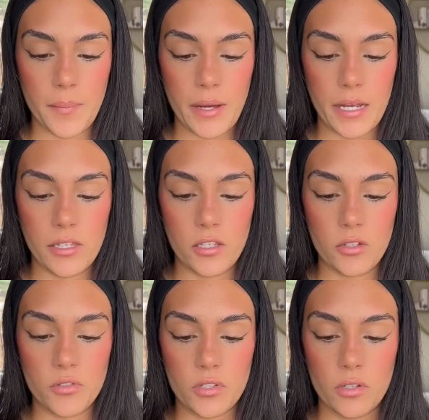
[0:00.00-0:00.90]
I
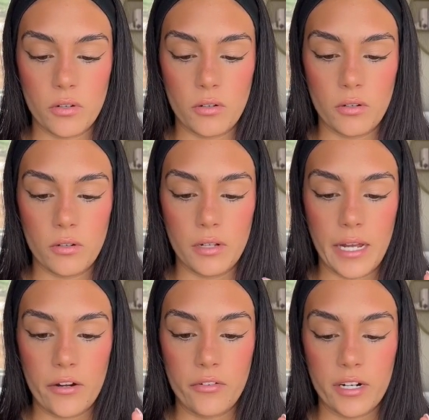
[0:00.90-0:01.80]
used the old
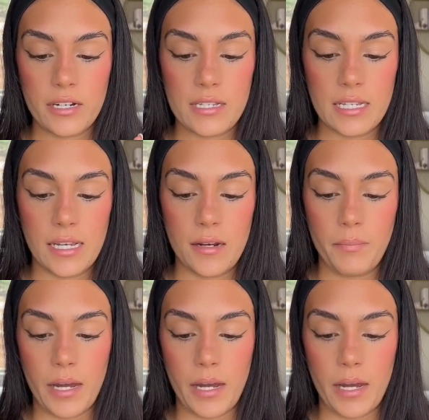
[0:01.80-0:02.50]
Henriksen